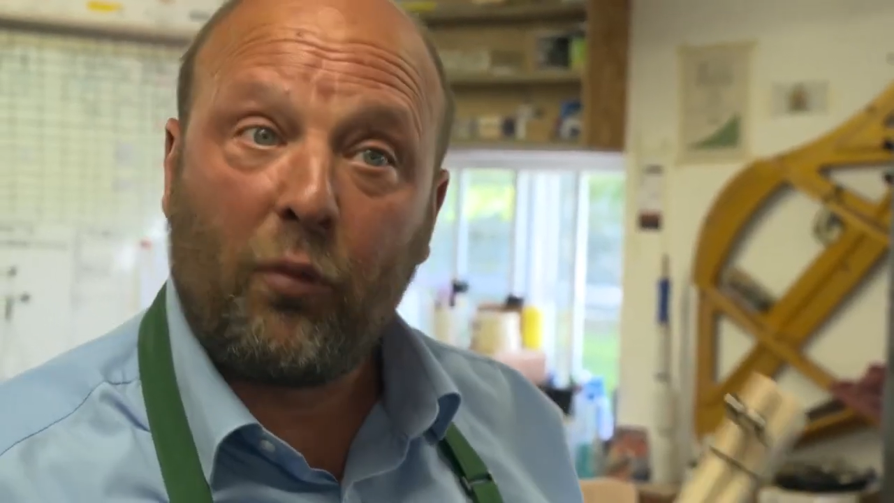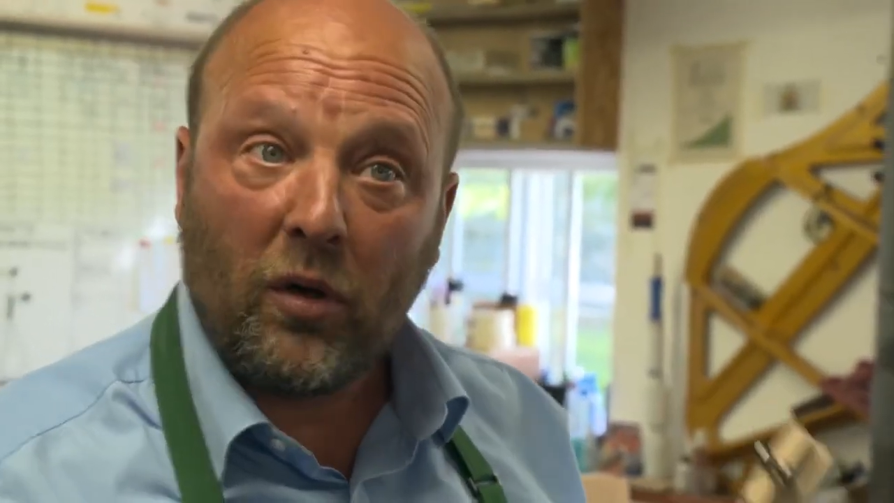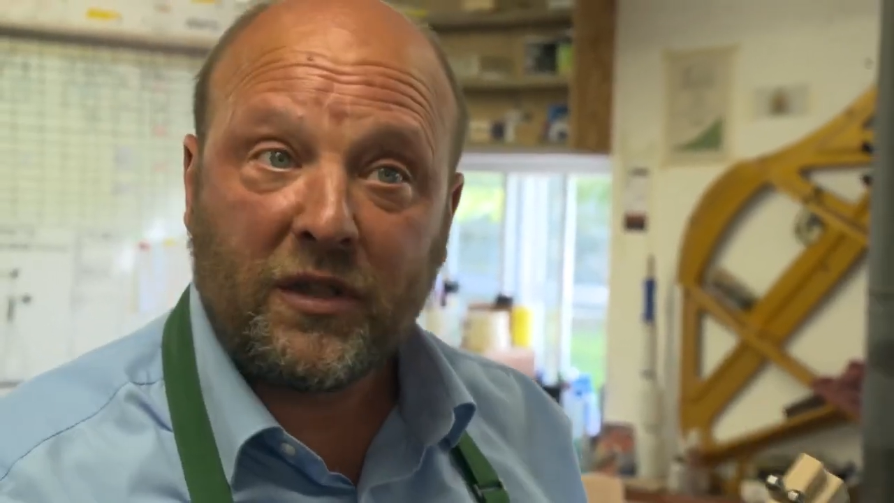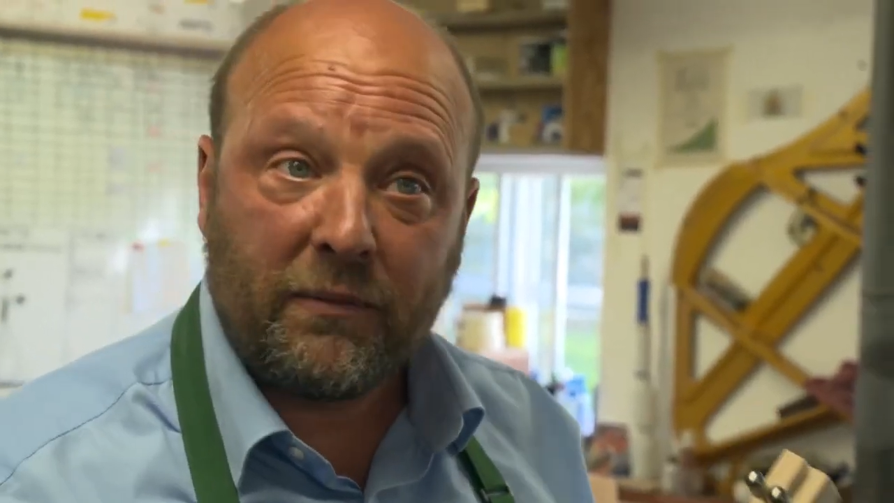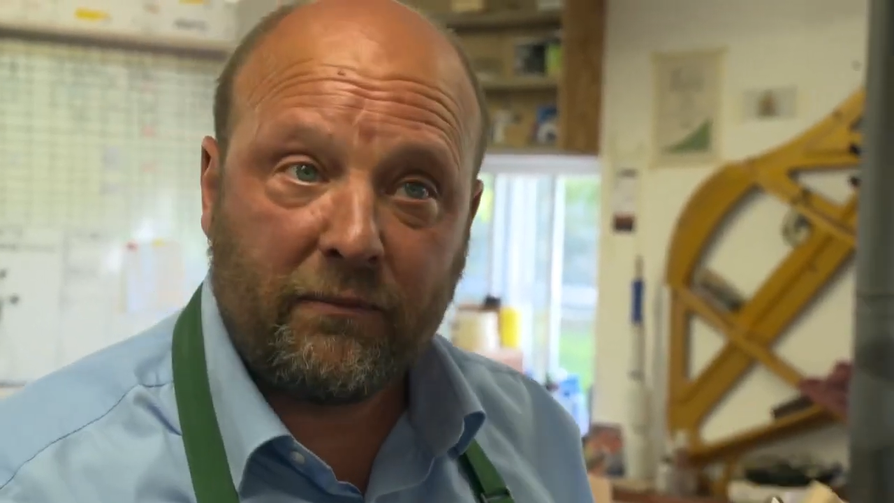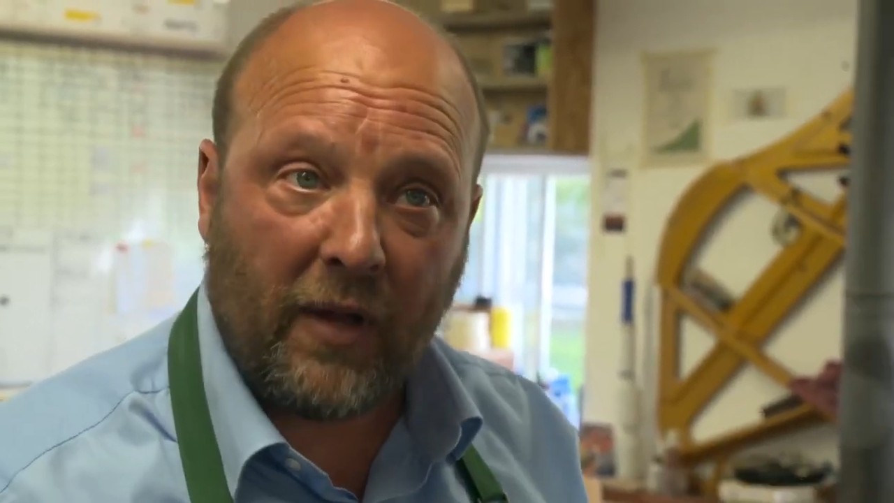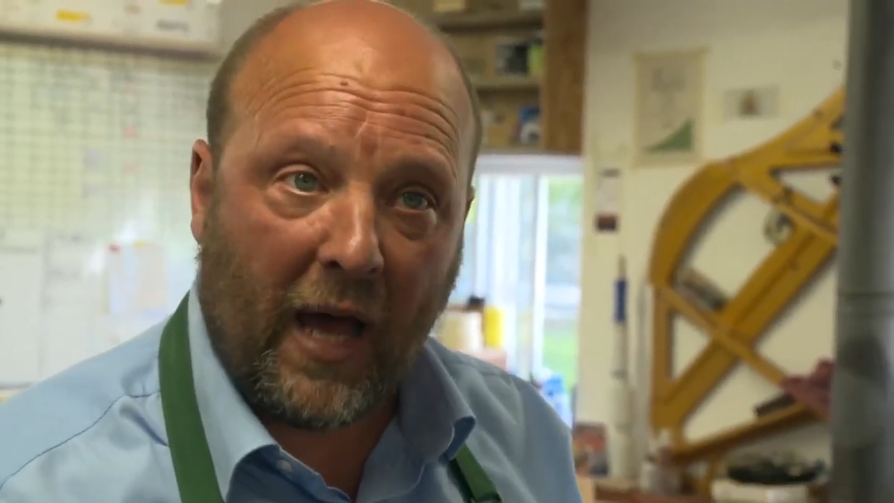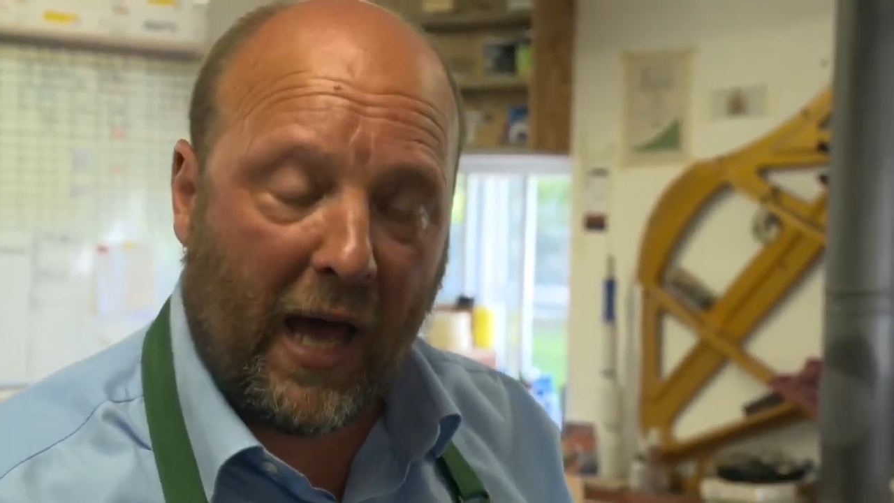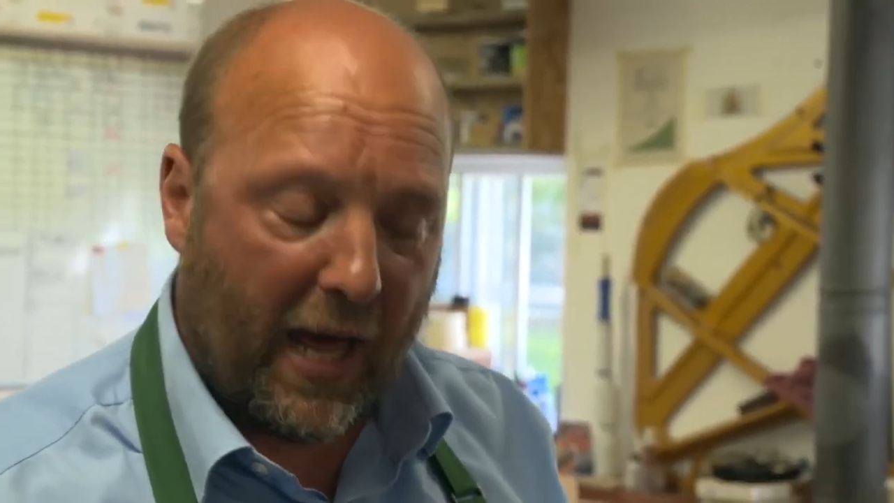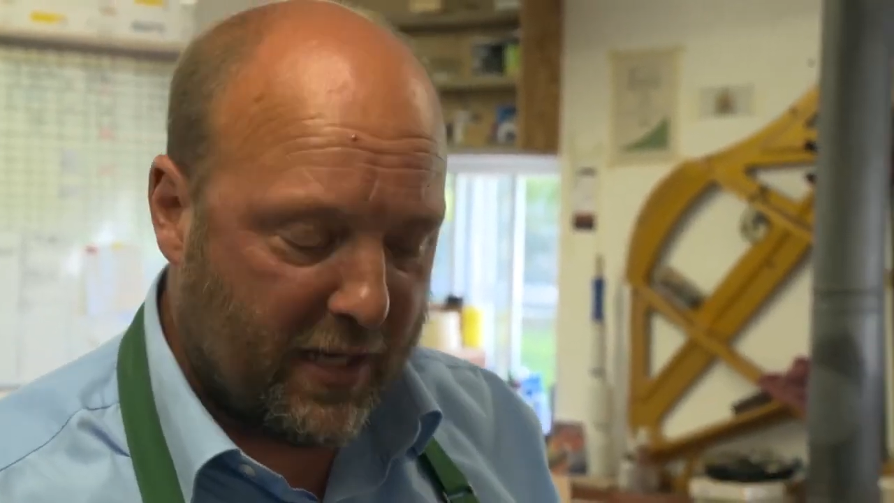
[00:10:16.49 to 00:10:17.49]
of wood,
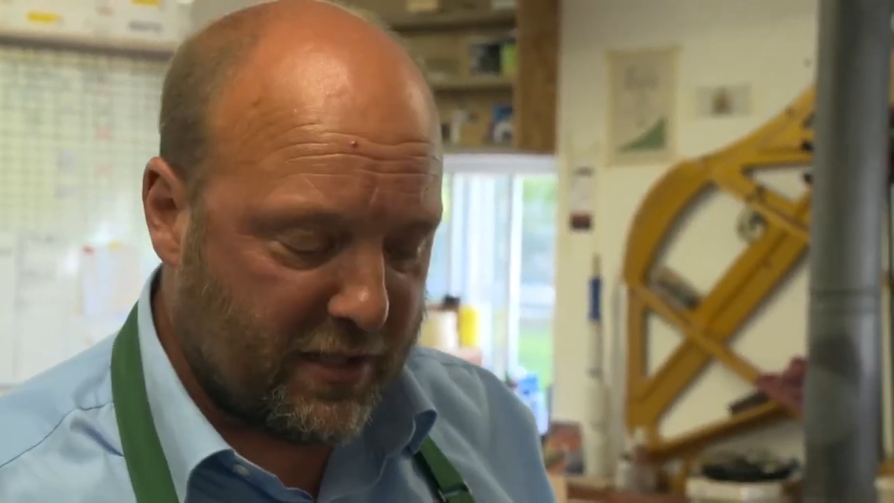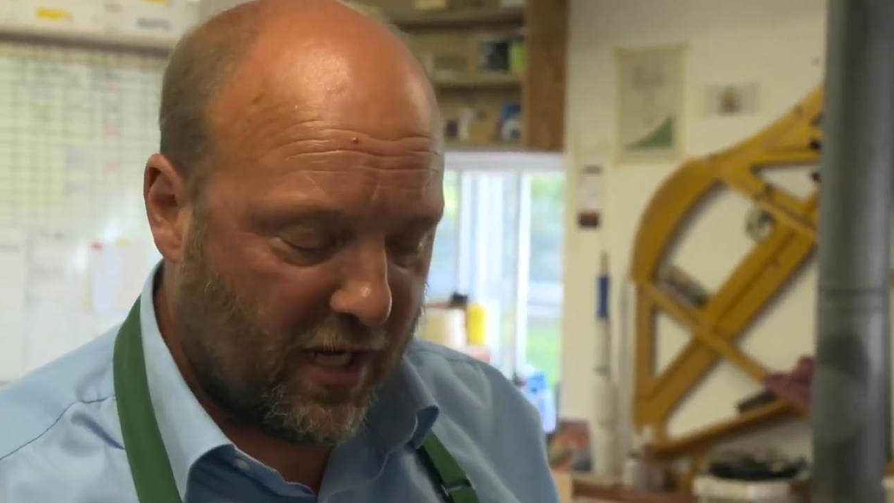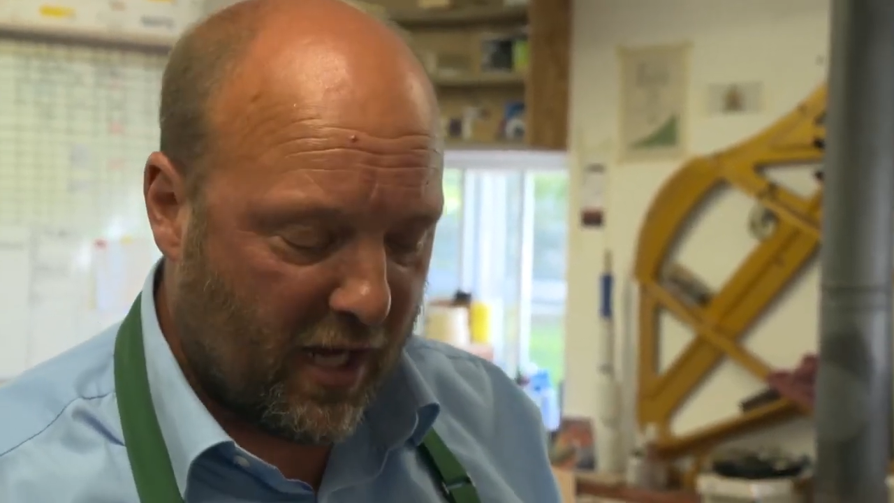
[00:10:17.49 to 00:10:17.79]
and